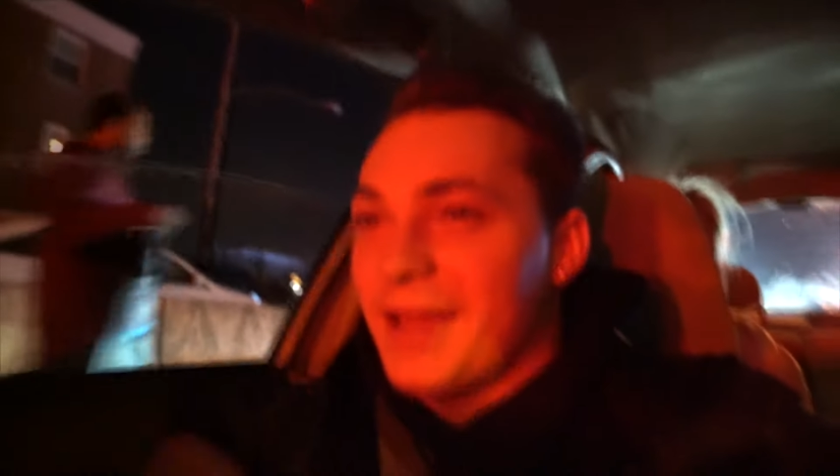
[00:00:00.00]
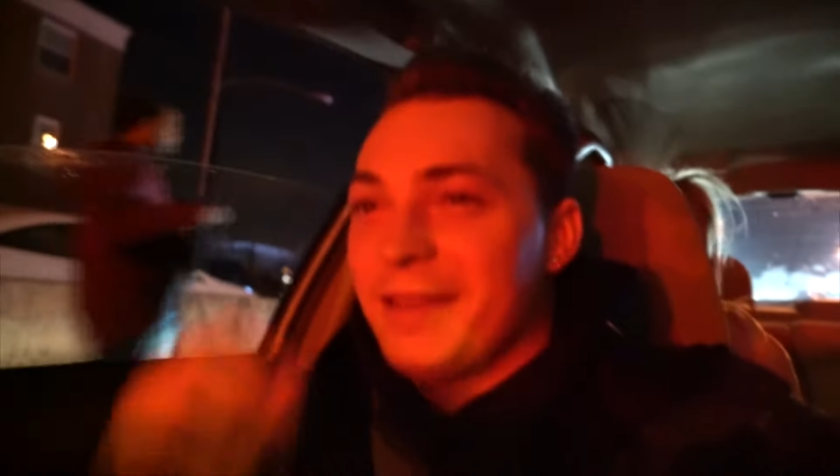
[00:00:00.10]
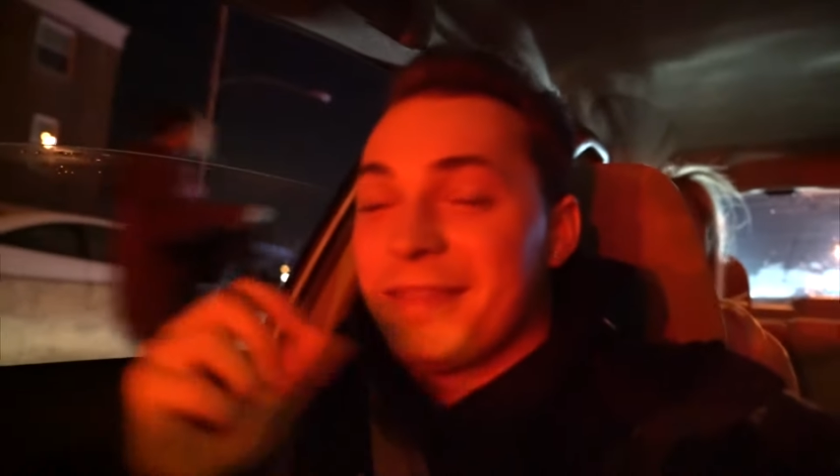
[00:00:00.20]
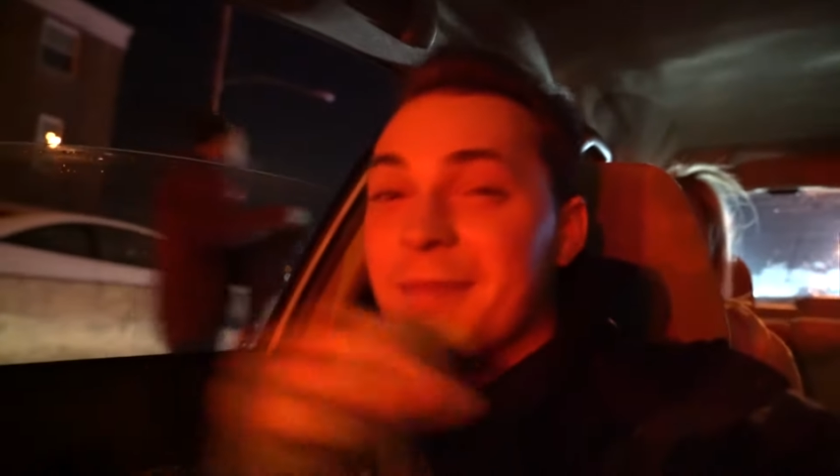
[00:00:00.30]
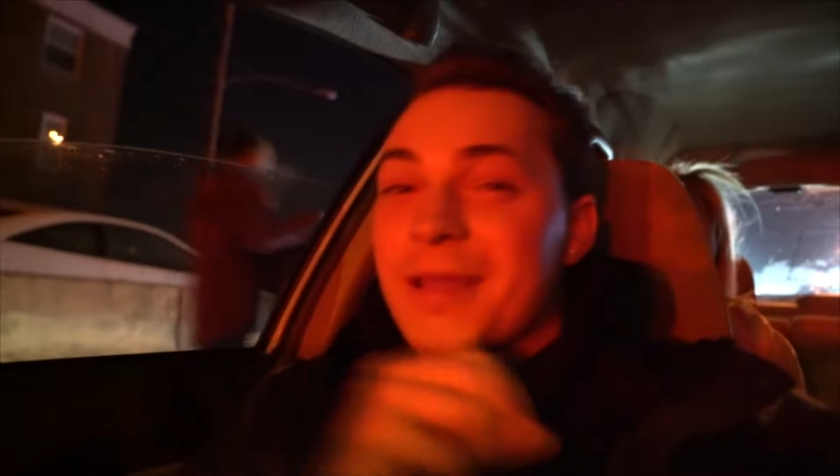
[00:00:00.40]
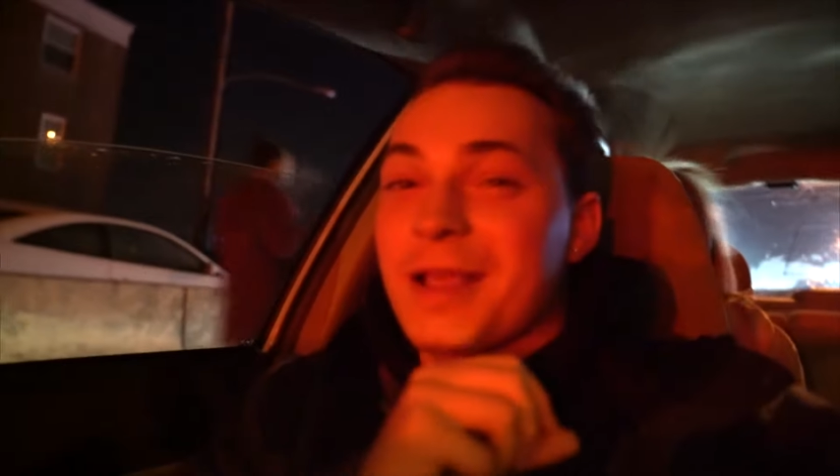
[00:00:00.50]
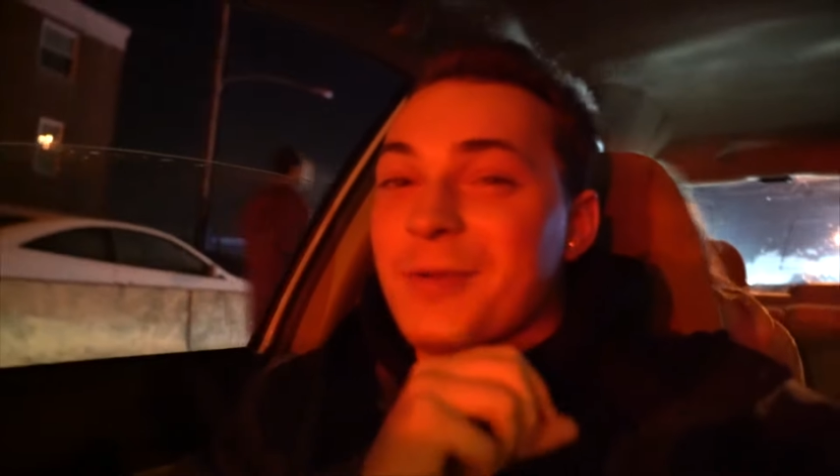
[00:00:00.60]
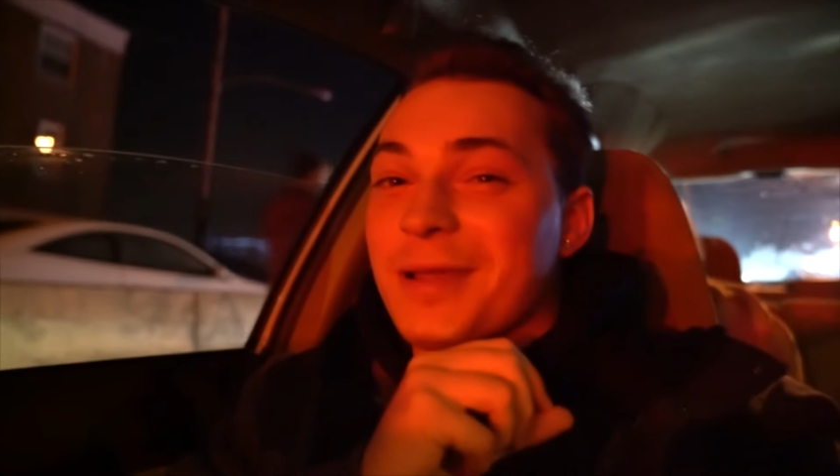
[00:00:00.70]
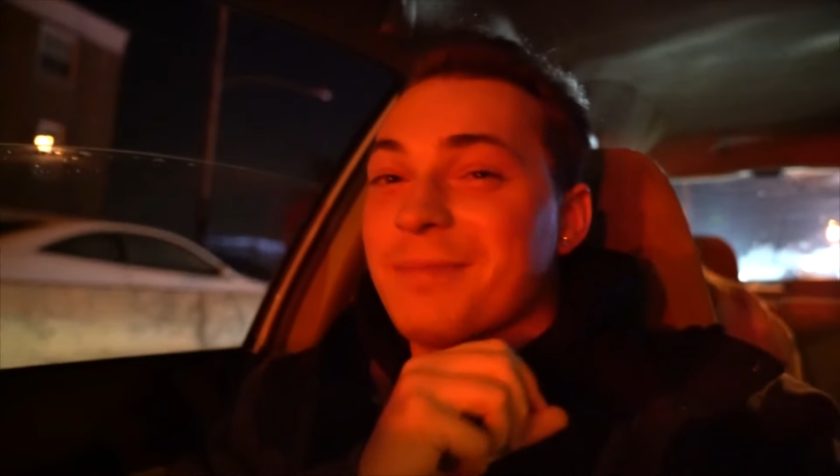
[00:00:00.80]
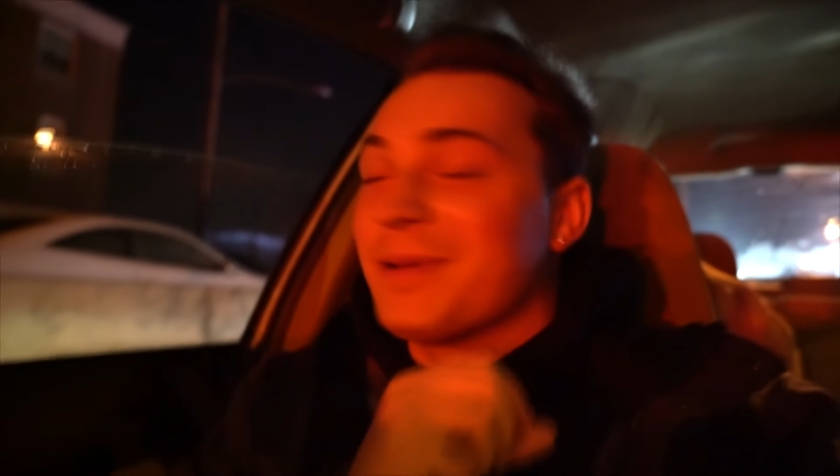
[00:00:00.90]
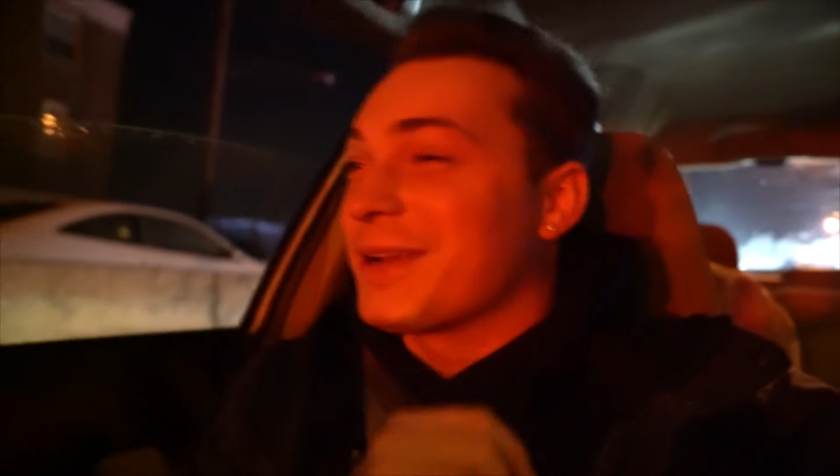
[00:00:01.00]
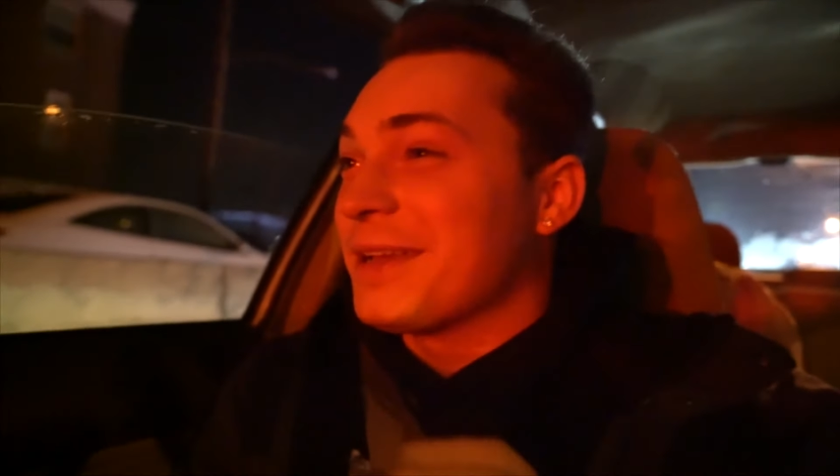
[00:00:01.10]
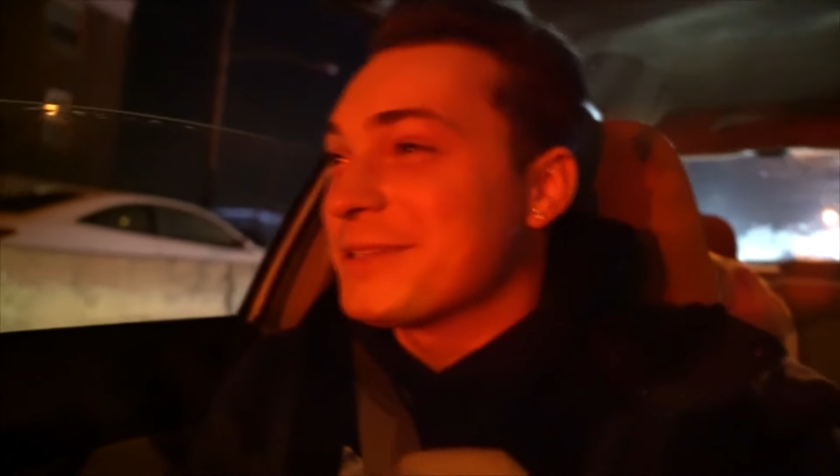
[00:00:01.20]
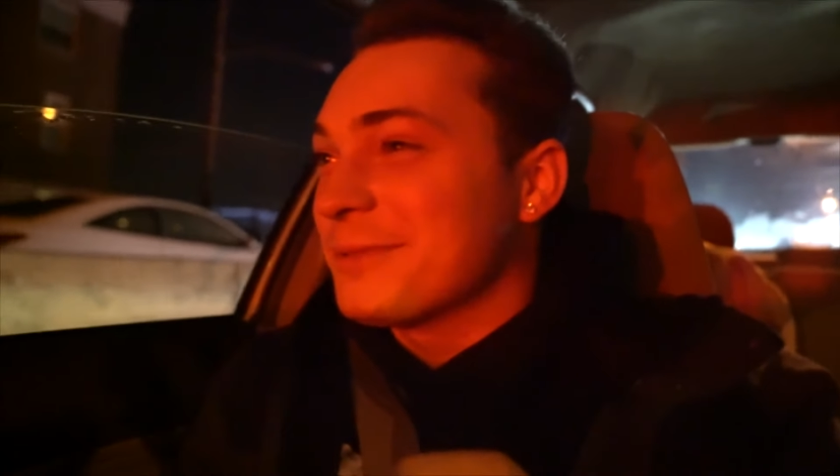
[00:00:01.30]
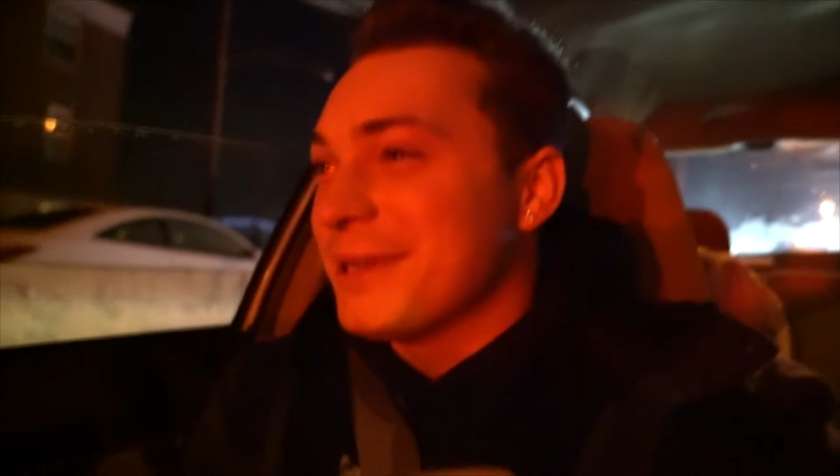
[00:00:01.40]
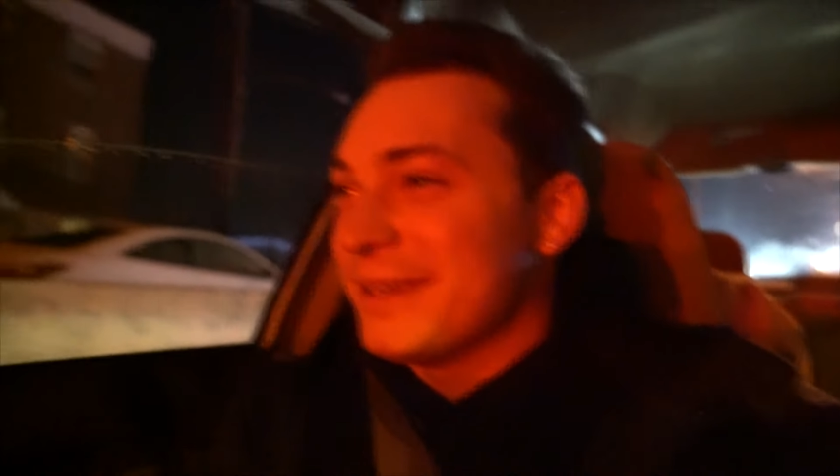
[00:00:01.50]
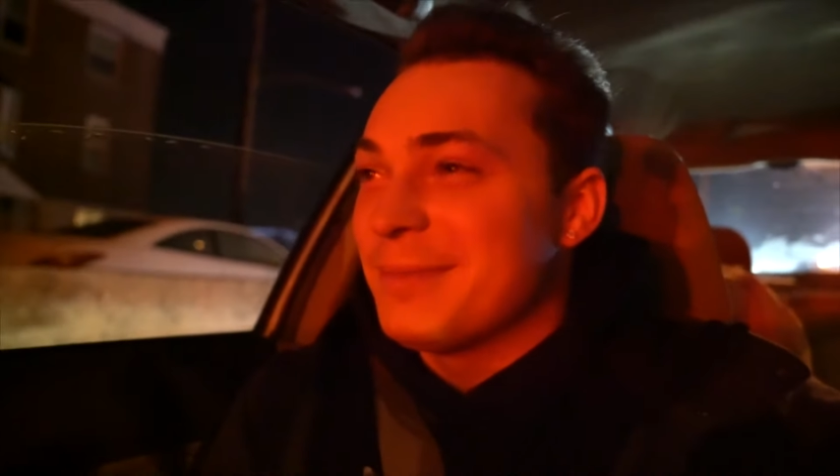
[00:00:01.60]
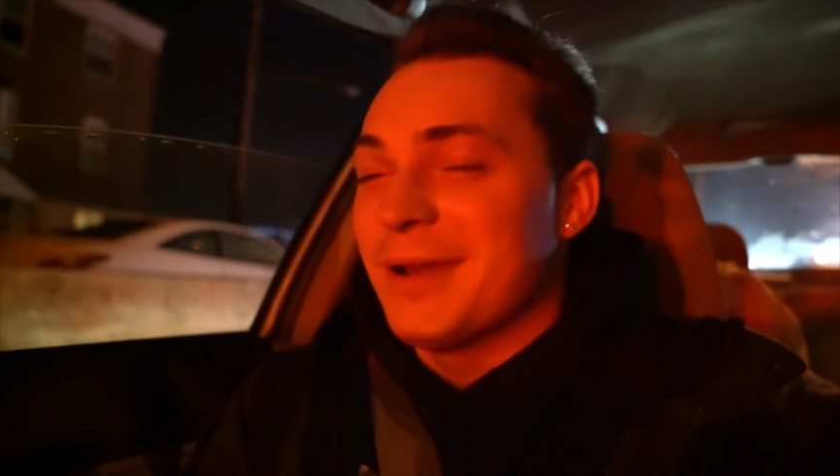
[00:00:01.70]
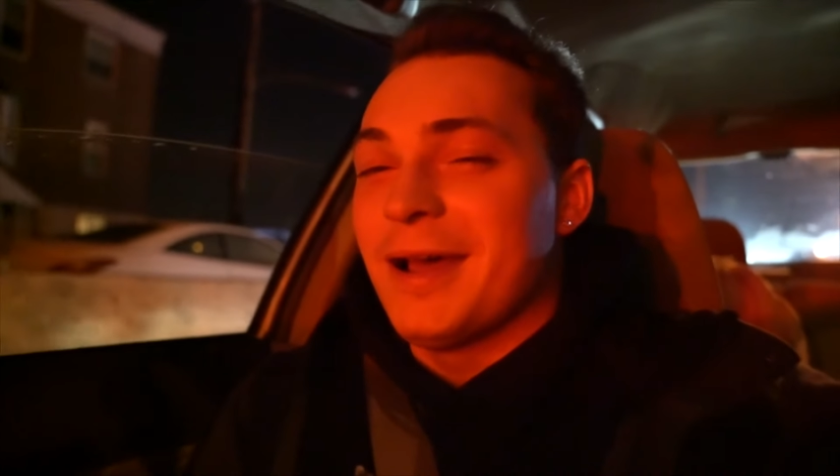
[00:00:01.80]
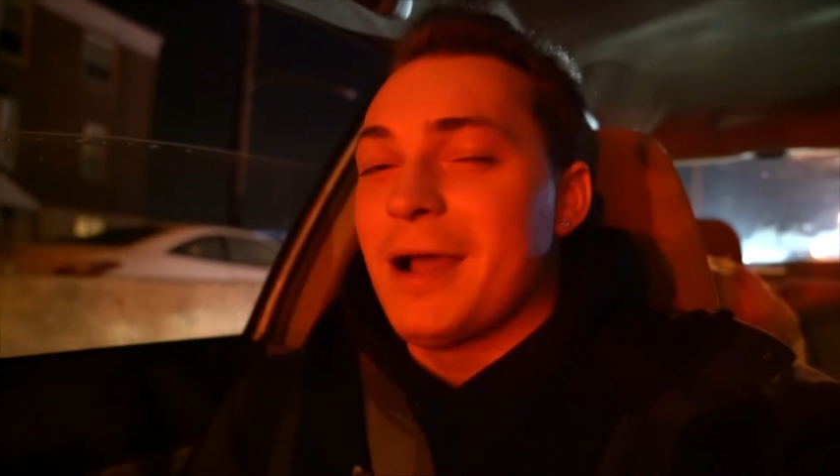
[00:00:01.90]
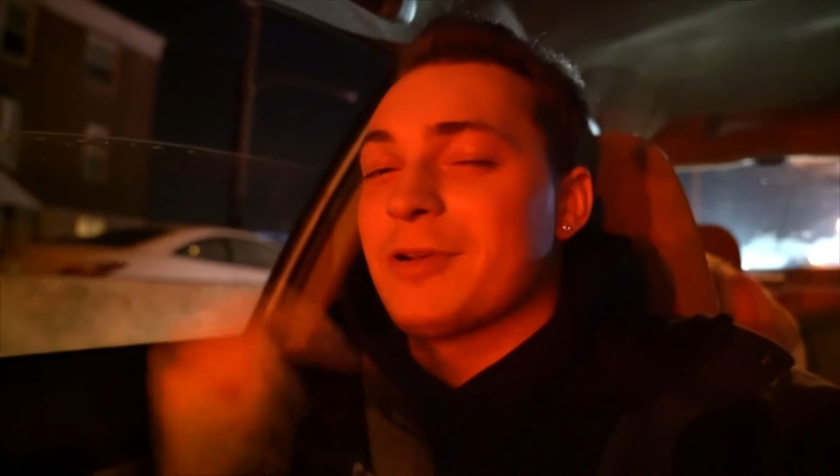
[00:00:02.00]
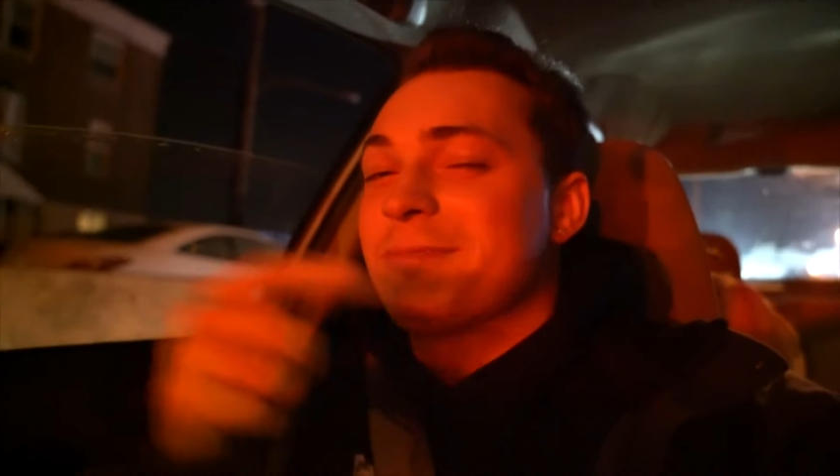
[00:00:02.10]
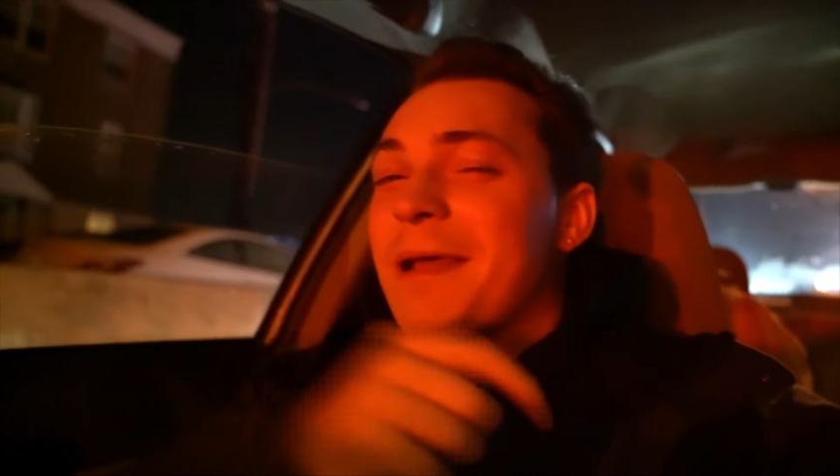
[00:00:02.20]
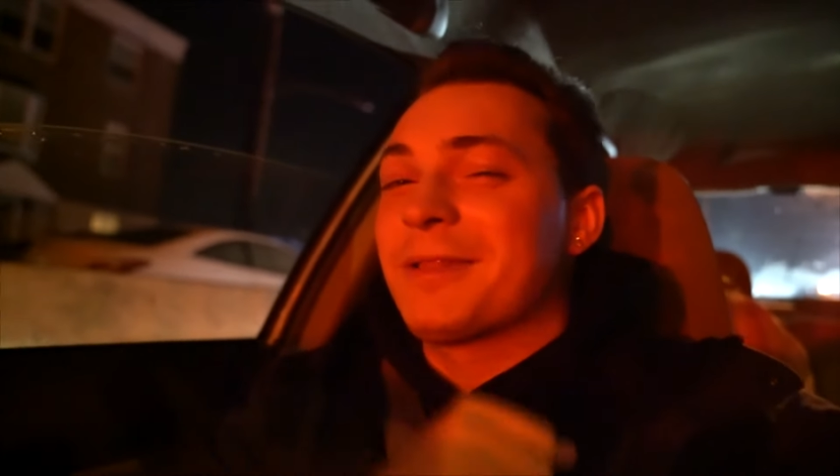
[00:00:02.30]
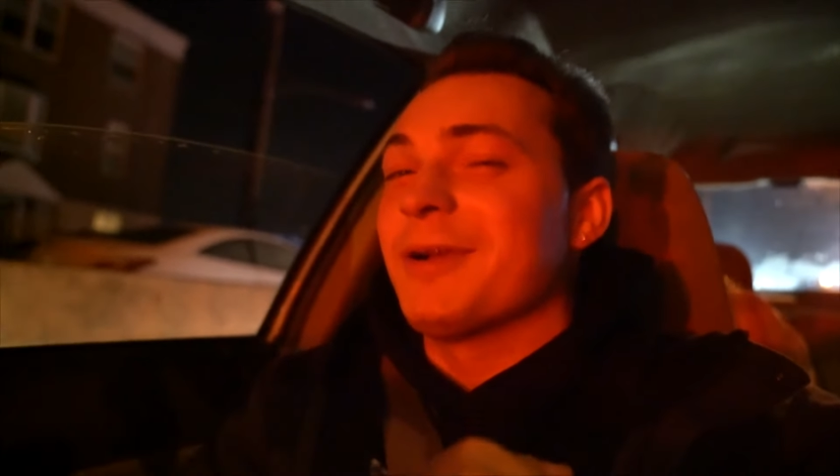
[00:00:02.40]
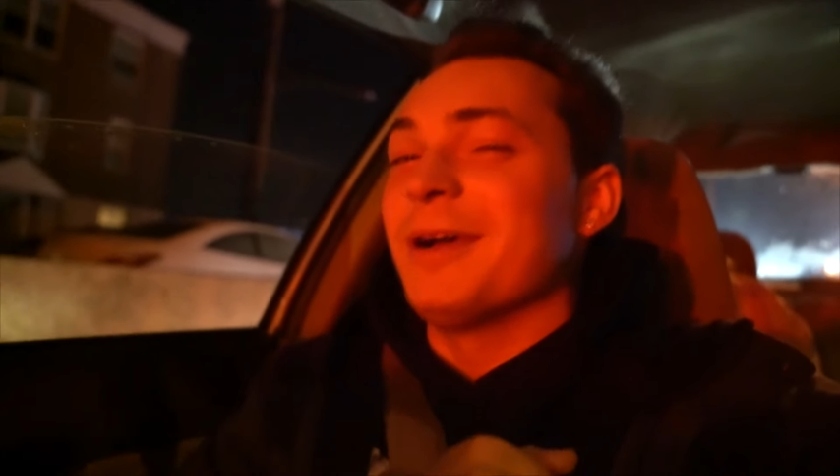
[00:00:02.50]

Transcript: Anything to make a quick buck, I swear. But uh, I respect their